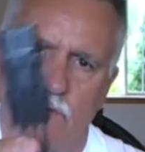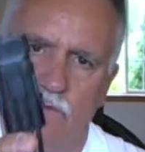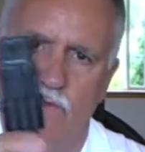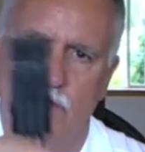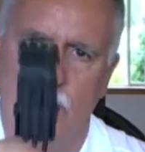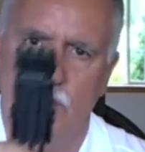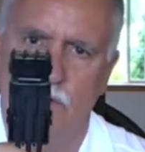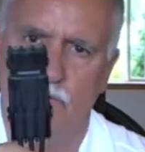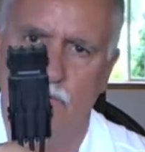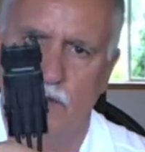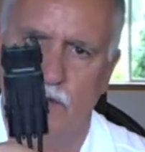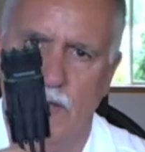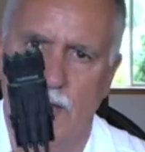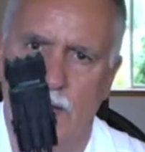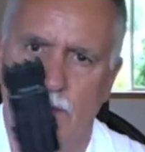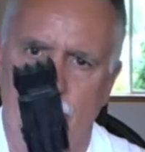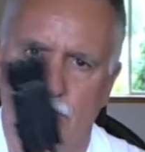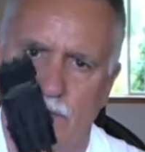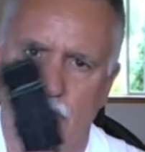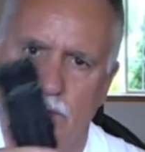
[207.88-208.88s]
see what you
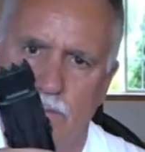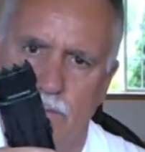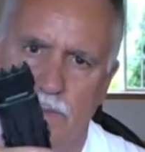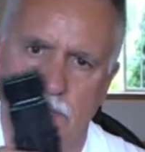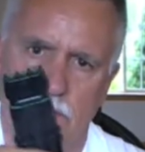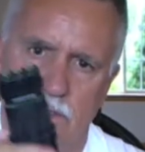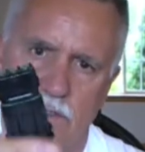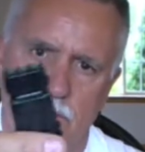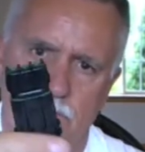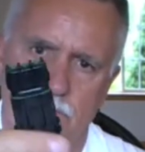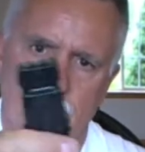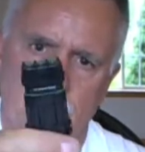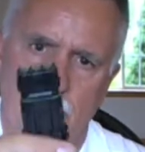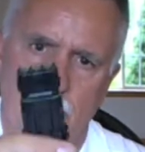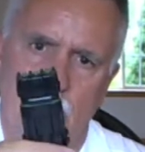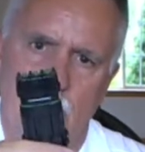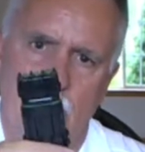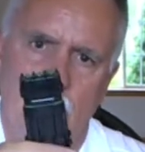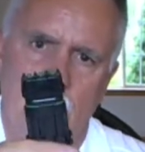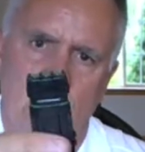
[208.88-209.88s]
got there. But
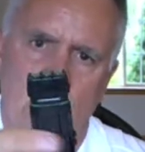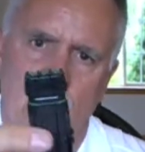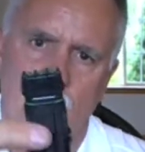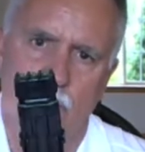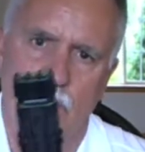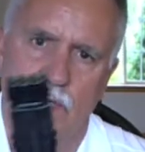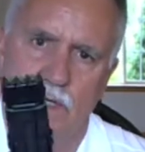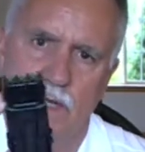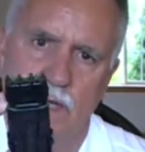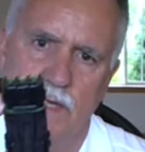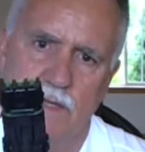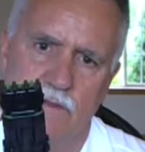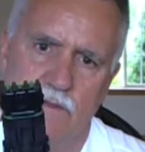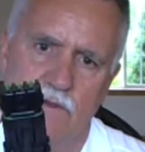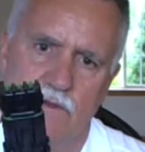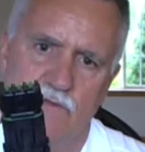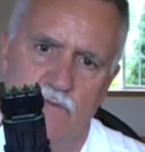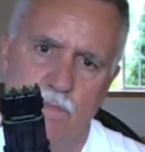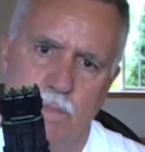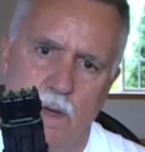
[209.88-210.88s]
you would take
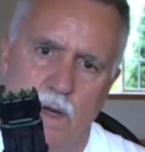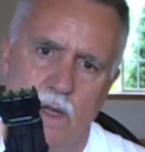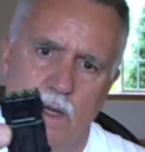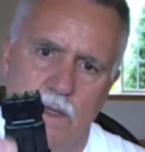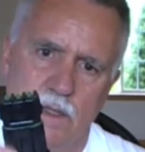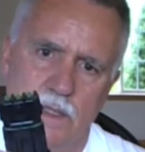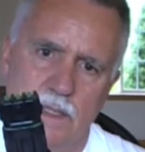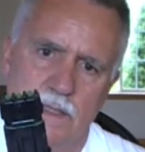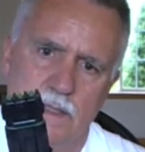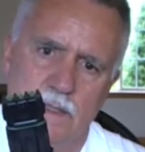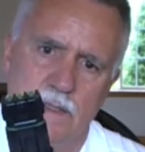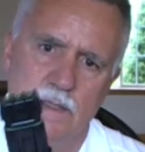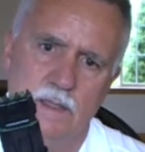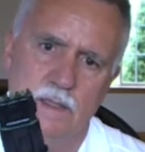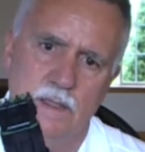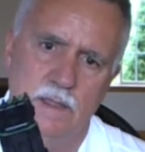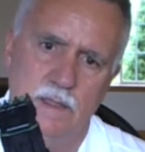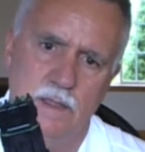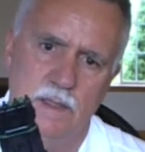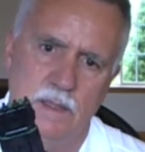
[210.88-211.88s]
this plug,
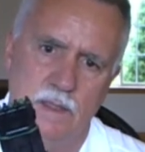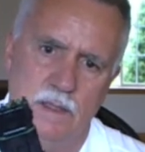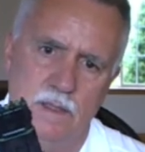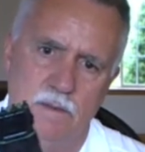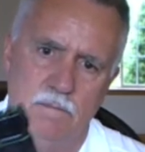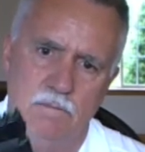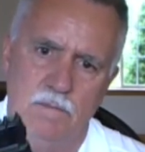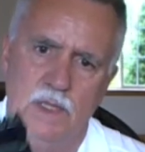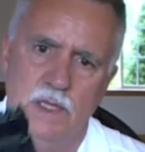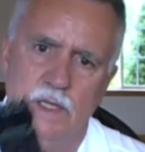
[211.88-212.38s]
and